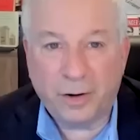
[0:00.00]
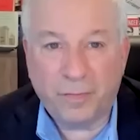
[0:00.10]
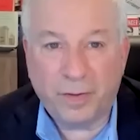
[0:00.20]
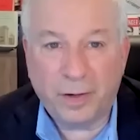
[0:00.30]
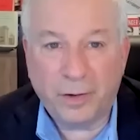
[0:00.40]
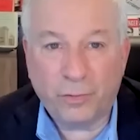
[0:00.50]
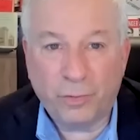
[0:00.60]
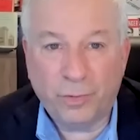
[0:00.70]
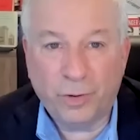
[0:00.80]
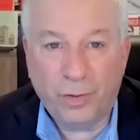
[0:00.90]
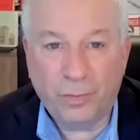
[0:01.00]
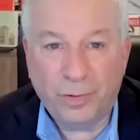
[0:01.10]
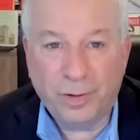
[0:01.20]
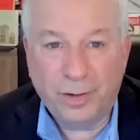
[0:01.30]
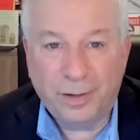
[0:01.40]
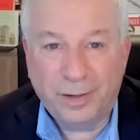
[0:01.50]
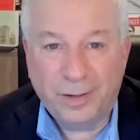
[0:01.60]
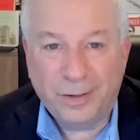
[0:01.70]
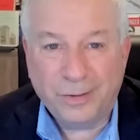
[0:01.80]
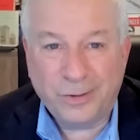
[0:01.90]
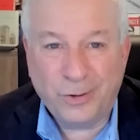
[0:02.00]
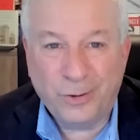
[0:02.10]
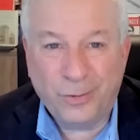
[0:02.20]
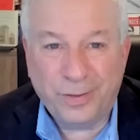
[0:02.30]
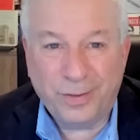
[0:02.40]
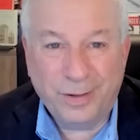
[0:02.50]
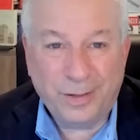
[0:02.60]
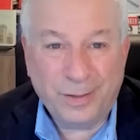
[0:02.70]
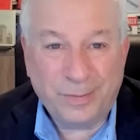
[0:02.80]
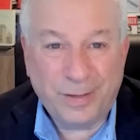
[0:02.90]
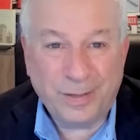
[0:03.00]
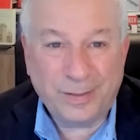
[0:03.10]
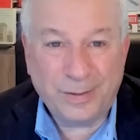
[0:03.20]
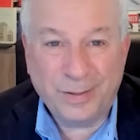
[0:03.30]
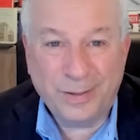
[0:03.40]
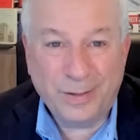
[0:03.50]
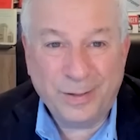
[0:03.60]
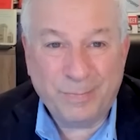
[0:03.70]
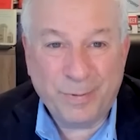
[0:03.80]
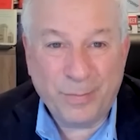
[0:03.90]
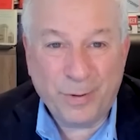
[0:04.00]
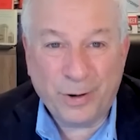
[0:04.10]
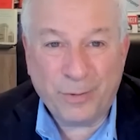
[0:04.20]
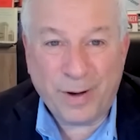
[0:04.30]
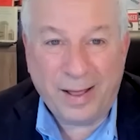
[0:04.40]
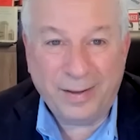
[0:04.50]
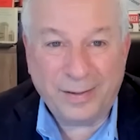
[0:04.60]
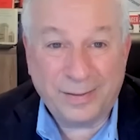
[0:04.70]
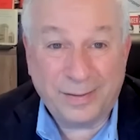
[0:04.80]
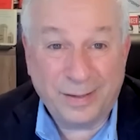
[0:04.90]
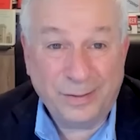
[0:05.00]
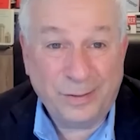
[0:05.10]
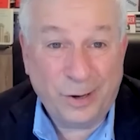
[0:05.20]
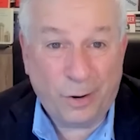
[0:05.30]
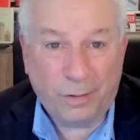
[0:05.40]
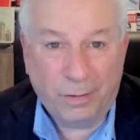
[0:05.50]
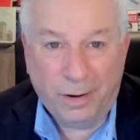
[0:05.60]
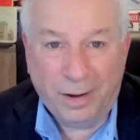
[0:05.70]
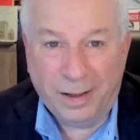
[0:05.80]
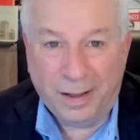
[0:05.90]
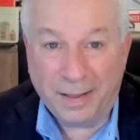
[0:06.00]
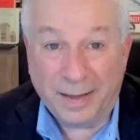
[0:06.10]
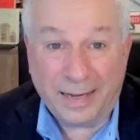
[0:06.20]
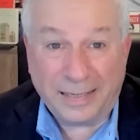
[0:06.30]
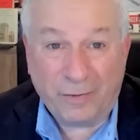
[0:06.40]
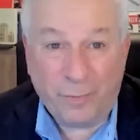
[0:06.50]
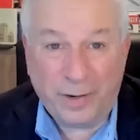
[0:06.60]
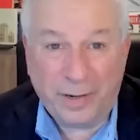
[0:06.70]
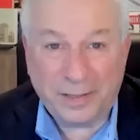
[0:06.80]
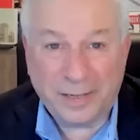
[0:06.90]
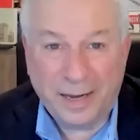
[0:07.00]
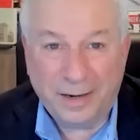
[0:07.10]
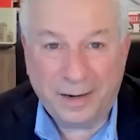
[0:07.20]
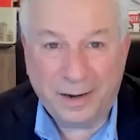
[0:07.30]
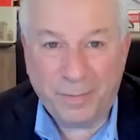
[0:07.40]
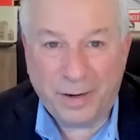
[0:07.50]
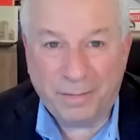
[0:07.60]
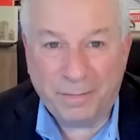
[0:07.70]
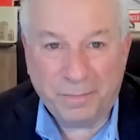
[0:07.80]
off the interim low. So these bear market rallies this year that gets everybody excited. I mean,